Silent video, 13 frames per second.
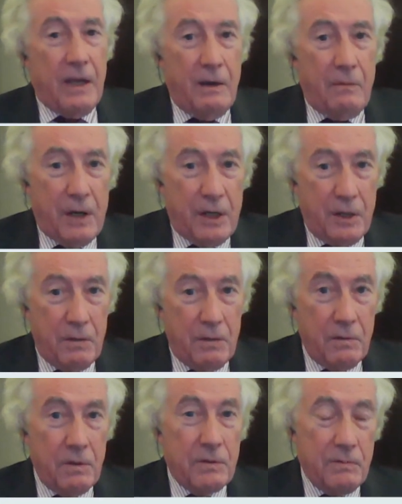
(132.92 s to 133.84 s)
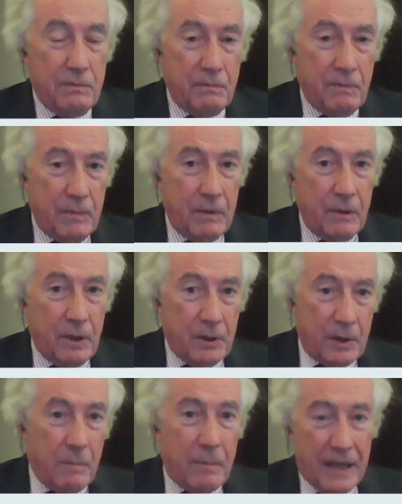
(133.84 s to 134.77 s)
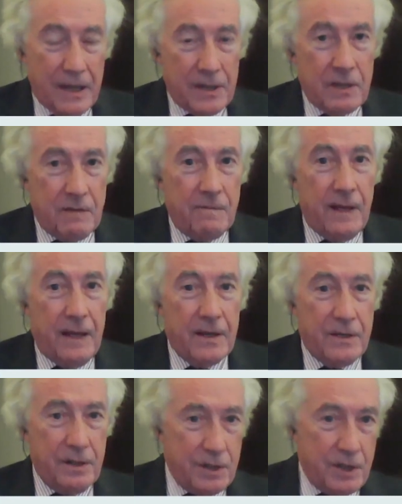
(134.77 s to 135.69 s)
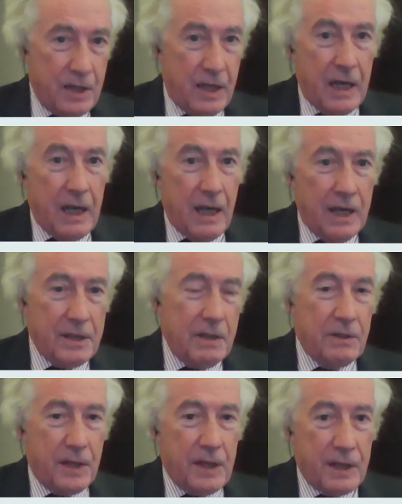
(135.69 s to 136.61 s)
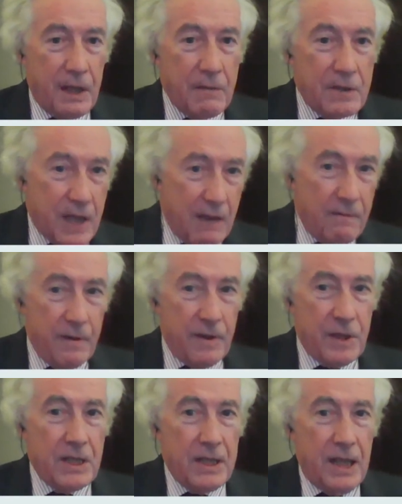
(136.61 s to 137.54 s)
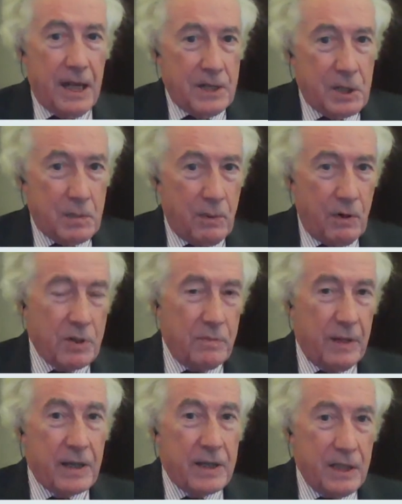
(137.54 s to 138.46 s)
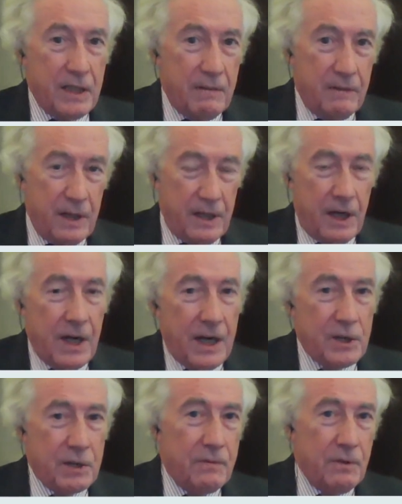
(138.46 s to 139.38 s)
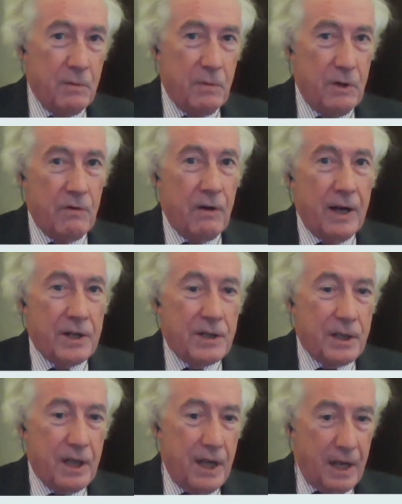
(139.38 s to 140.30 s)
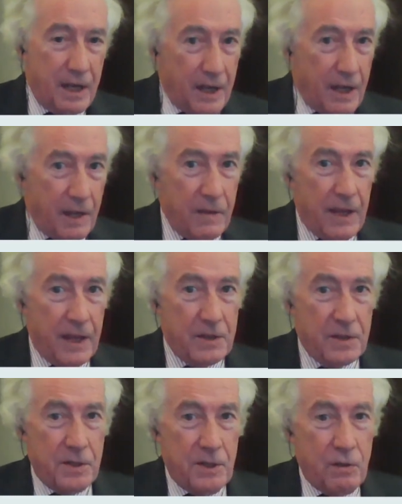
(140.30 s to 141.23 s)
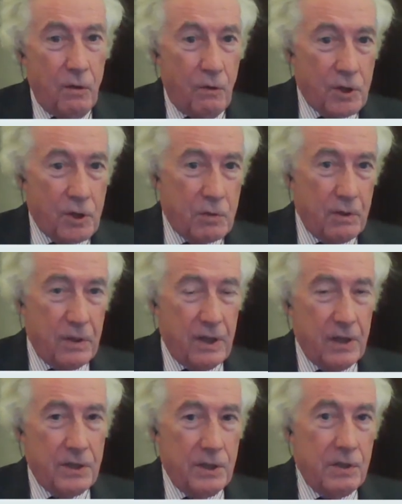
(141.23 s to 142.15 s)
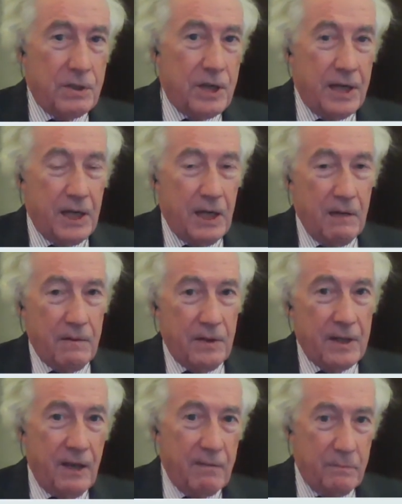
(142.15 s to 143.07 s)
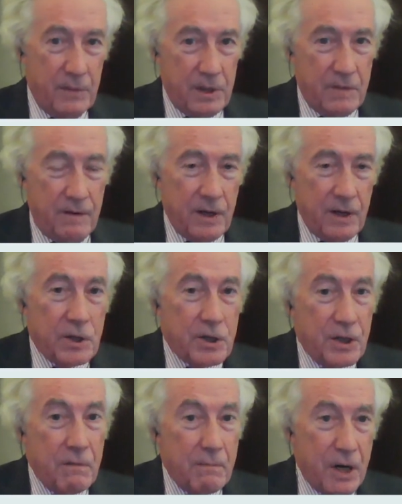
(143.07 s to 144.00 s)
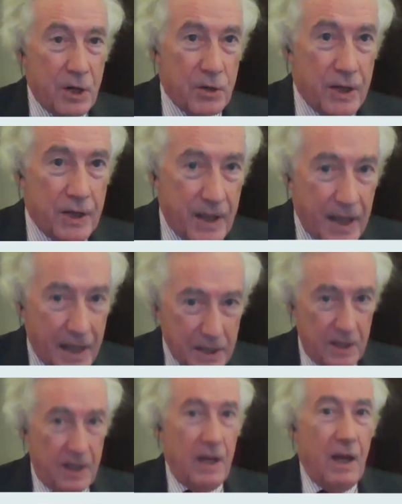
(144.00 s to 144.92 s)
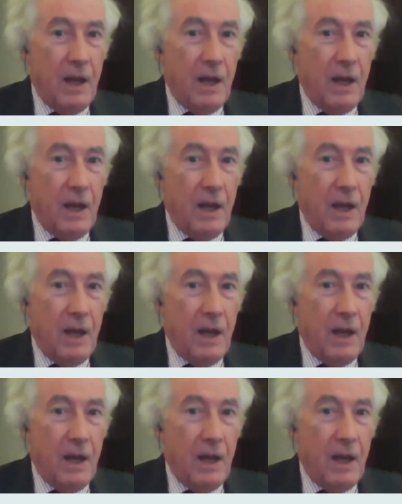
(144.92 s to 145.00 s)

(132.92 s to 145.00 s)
when you look at the balance of factors. I don't think there was ever the slightest prospect, even in an age of human rights, that the courts were going to take over the government's function in measuring that.